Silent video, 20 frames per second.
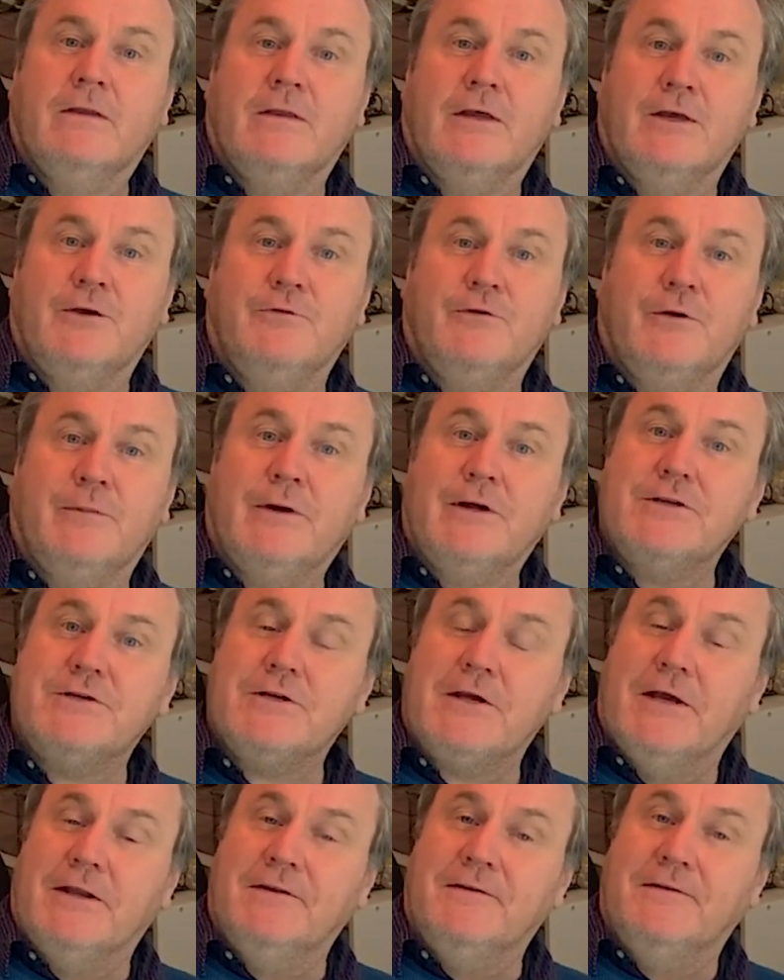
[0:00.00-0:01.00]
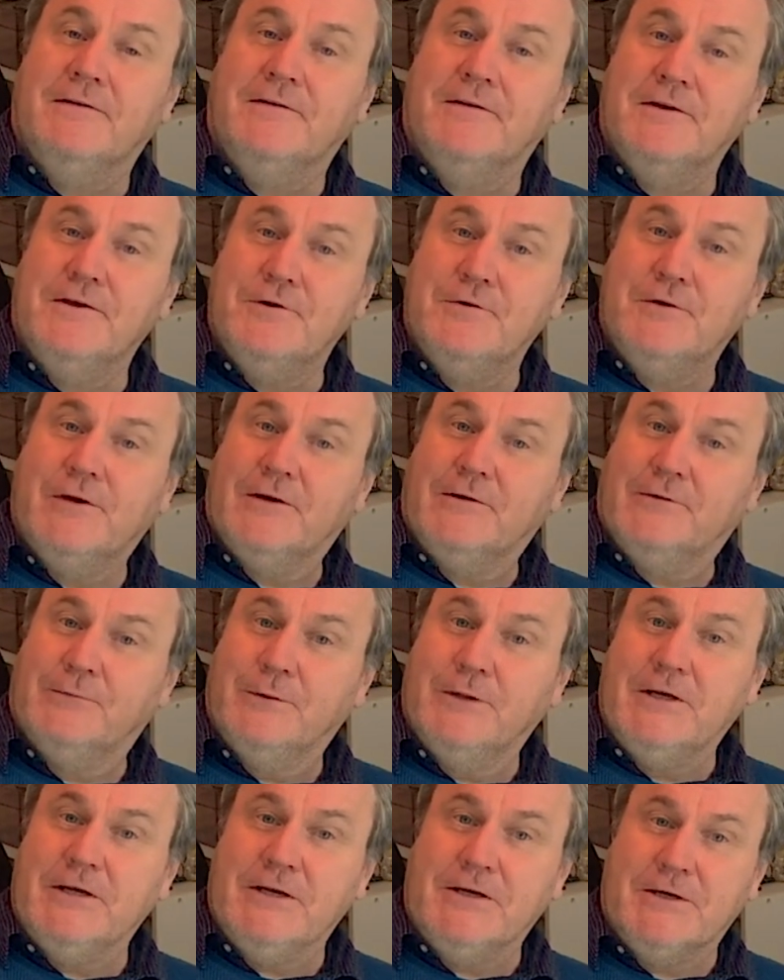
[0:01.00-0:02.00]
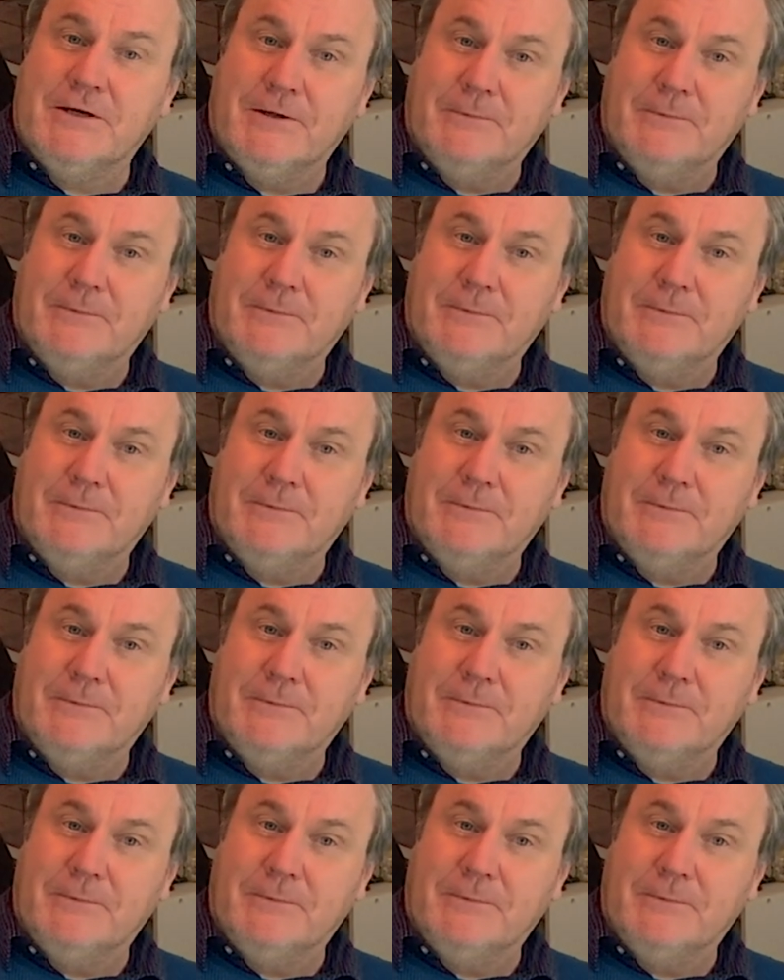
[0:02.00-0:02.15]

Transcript: Thank you very much and see you next week.